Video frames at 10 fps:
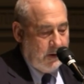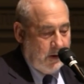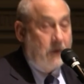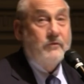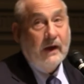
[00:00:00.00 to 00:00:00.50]

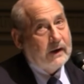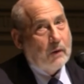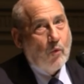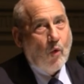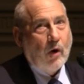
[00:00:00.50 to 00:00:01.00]
uh,
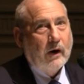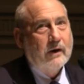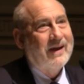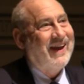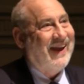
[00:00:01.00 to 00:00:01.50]
Vietnam
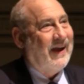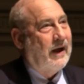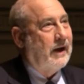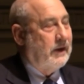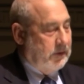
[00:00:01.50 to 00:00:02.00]
War,
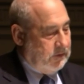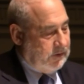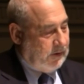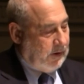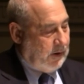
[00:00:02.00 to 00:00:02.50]

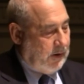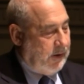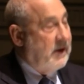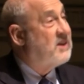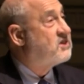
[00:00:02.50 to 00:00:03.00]
and uh,
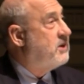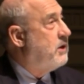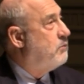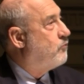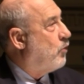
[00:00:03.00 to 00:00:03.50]
it
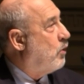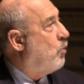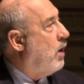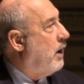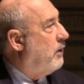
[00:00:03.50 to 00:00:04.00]
seemed for a
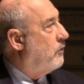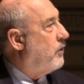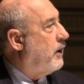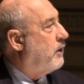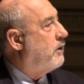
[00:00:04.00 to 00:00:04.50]
while
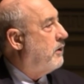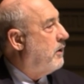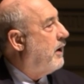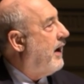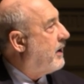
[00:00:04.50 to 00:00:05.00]
that our
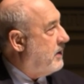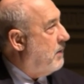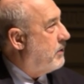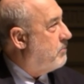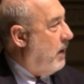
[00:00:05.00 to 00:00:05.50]

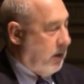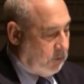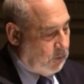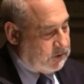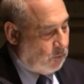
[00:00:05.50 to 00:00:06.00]
economic model
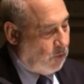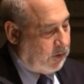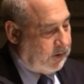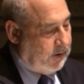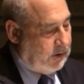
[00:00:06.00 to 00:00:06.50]
wasn't
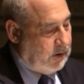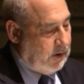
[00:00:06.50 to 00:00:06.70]
working.